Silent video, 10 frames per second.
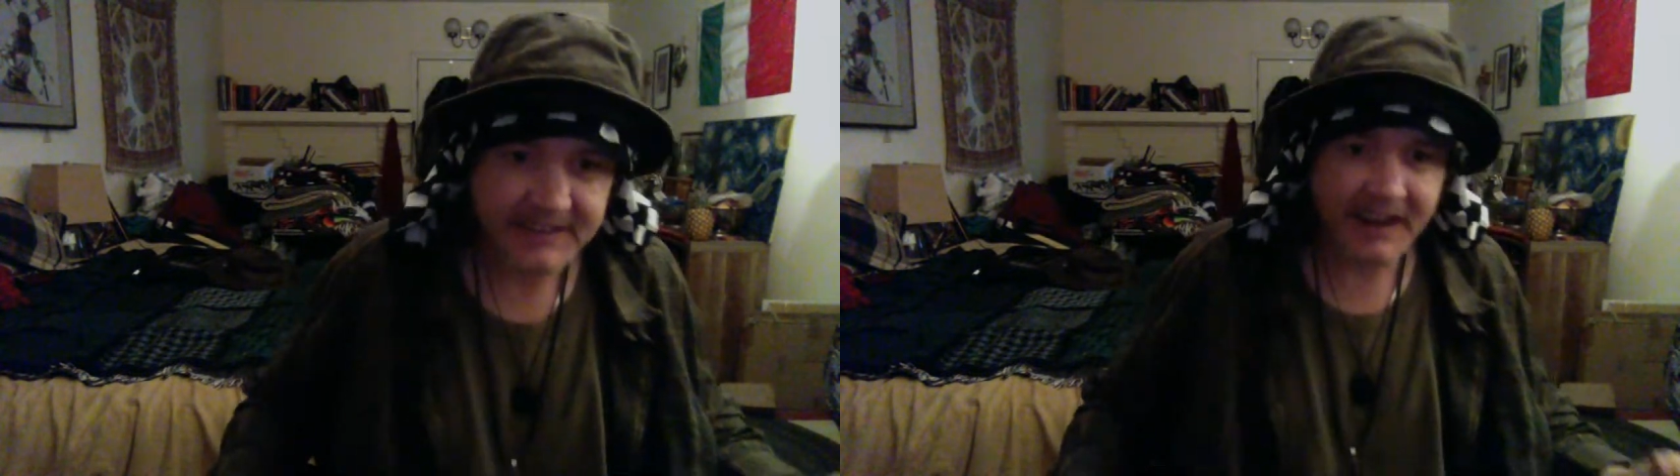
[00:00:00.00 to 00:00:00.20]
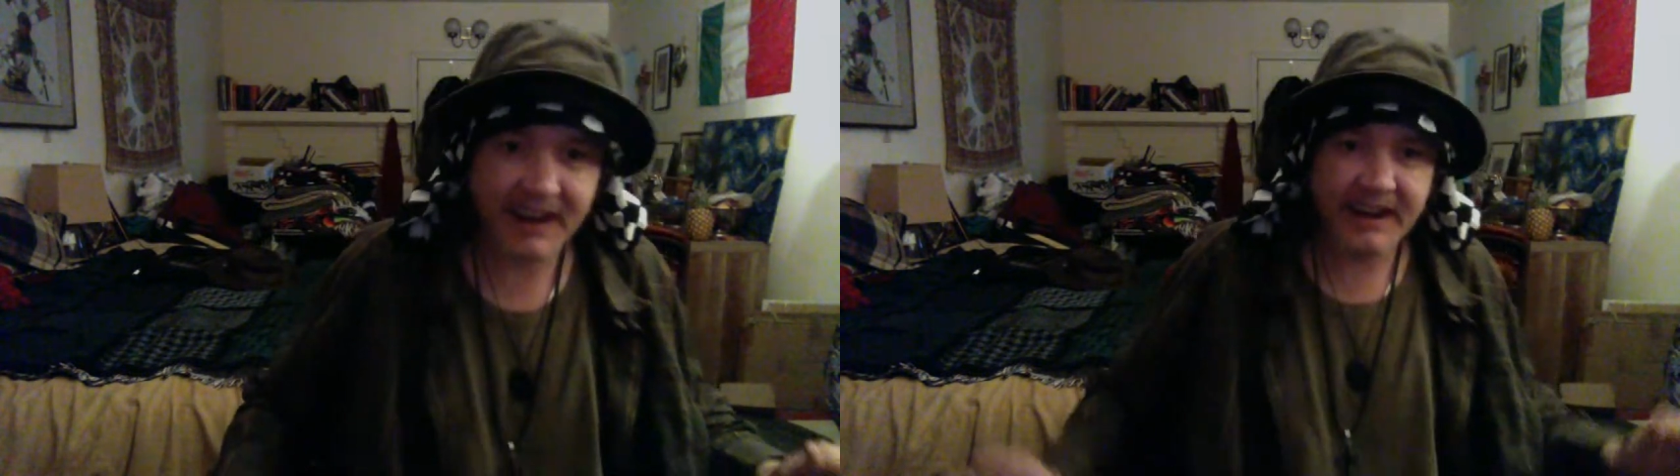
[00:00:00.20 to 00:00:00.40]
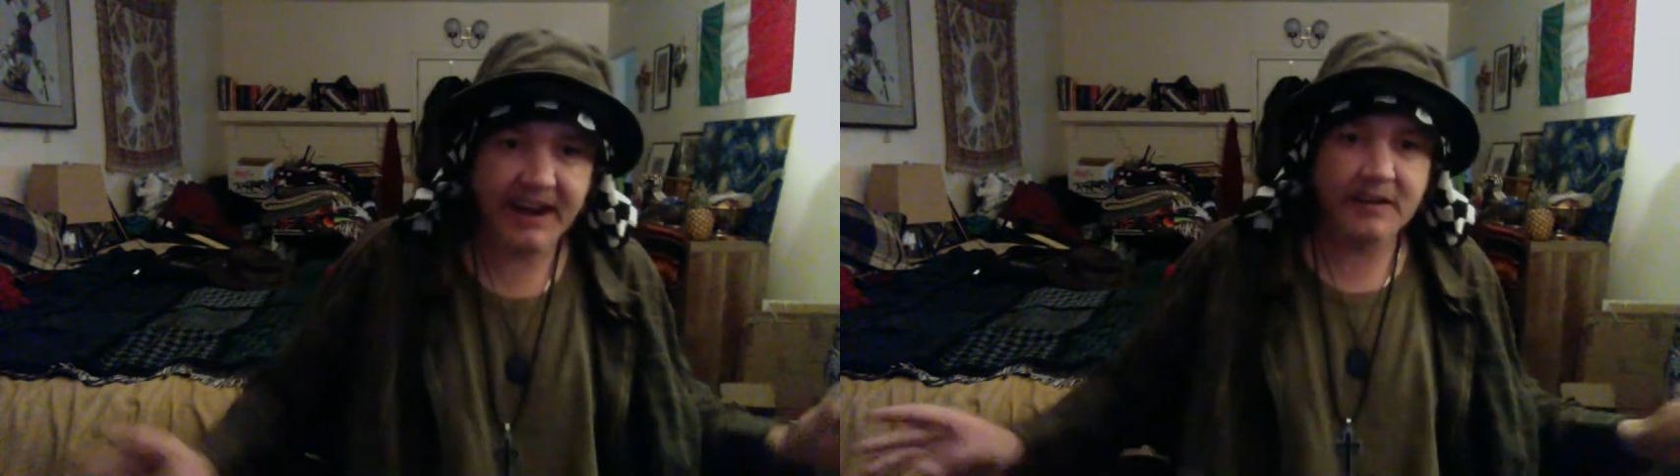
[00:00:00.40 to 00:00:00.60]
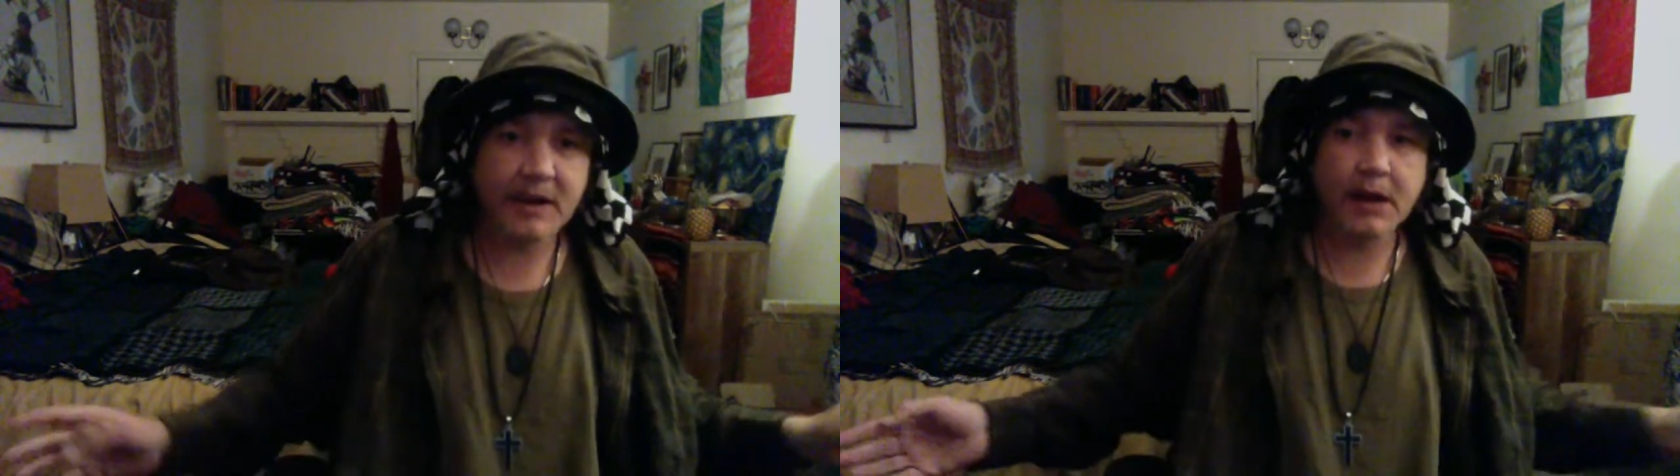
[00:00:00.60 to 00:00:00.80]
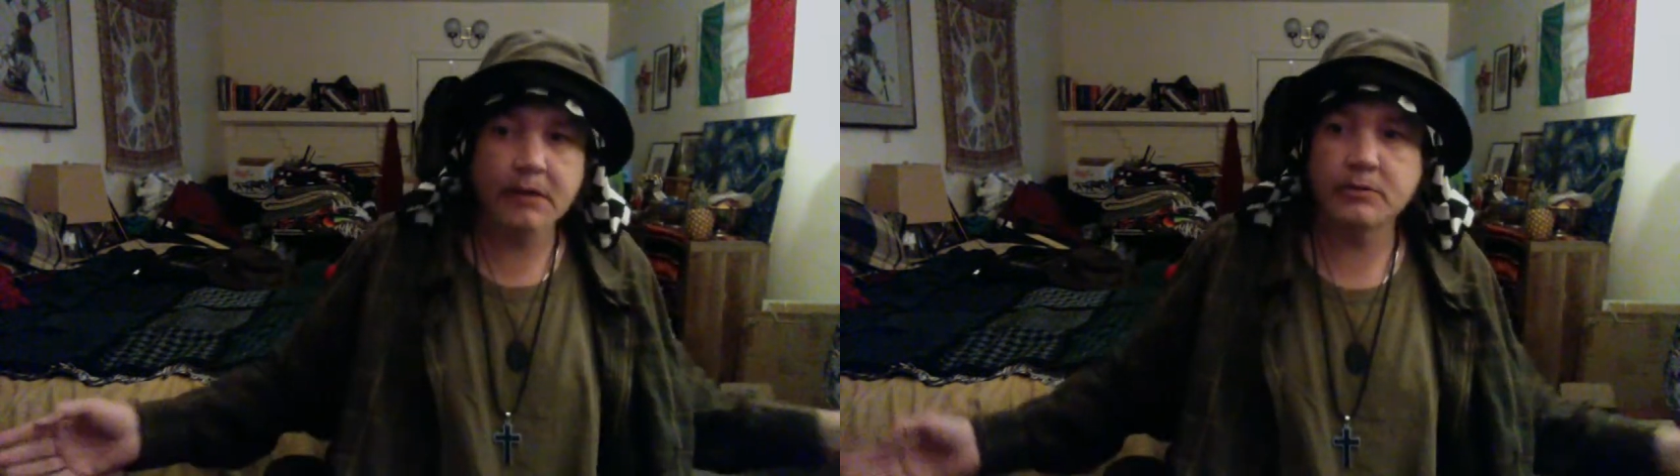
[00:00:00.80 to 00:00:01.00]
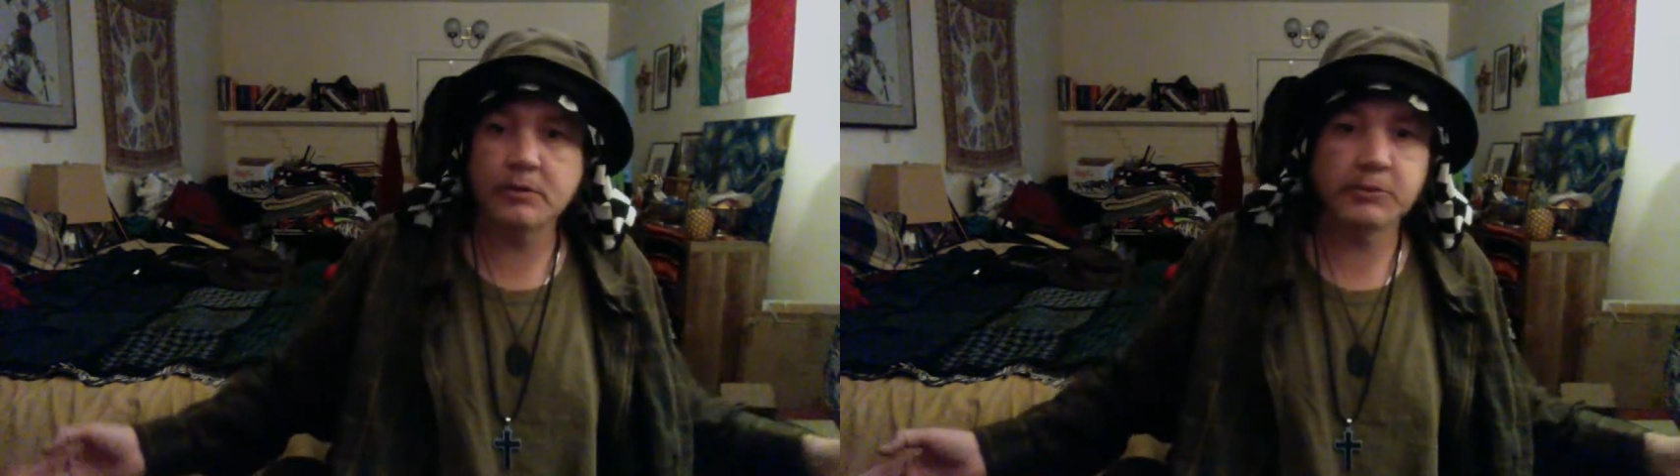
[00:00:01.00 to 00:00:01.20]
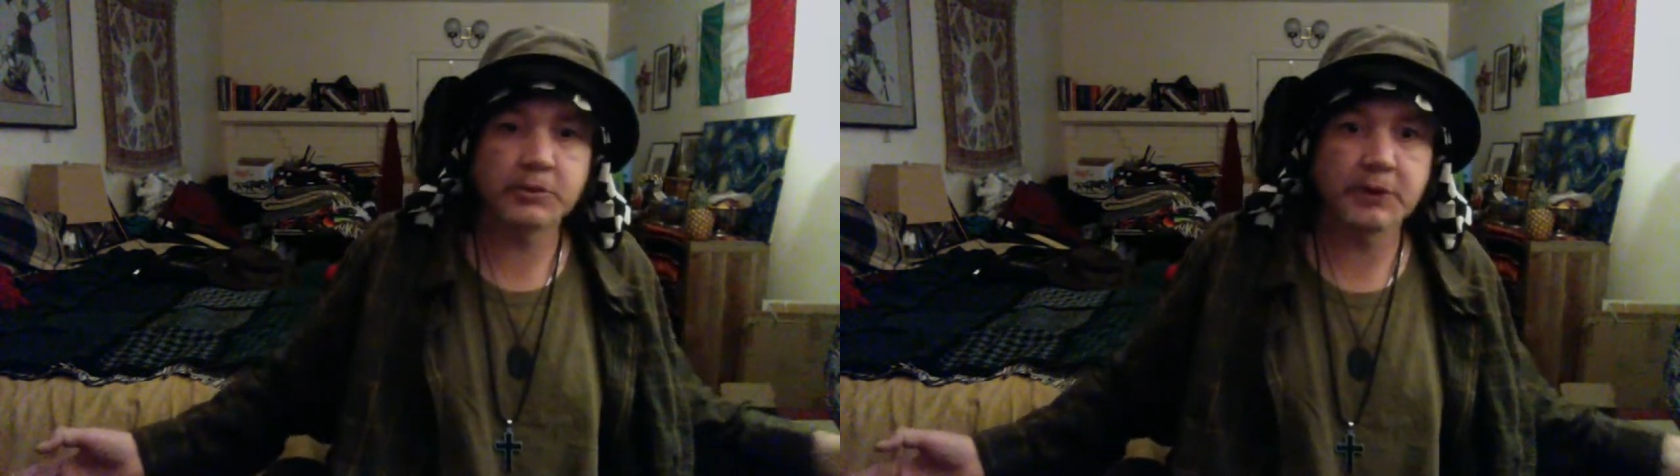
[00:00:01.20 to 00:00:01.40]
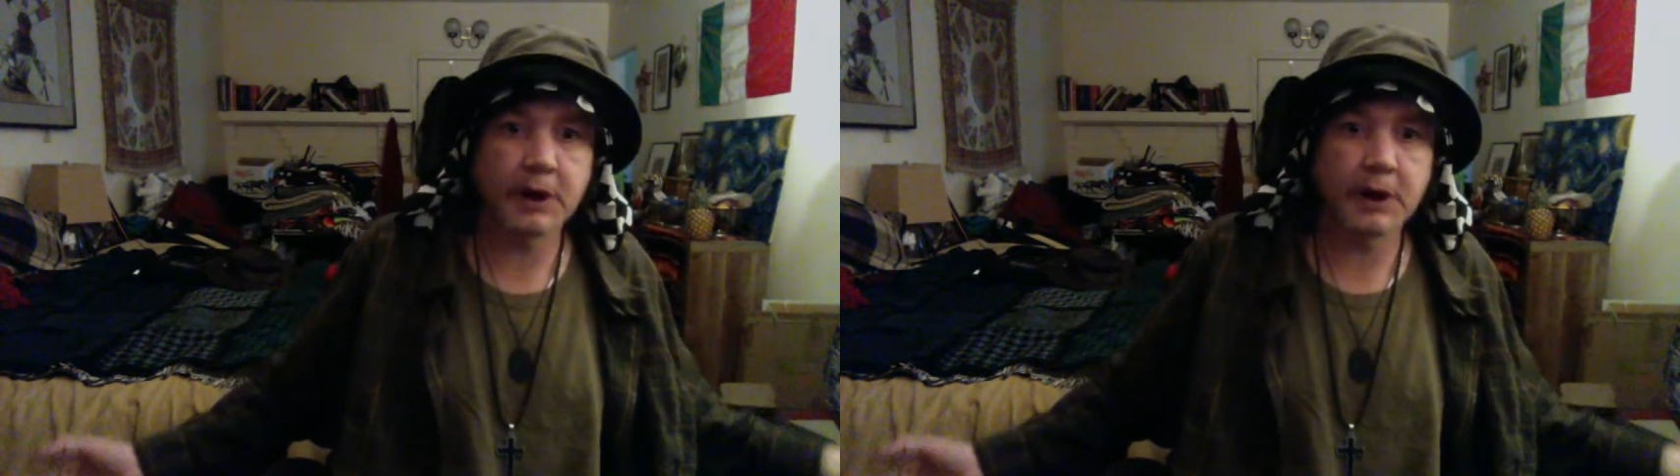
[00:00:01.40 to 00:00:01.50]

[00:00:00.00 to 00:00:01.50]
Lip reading: I grew up with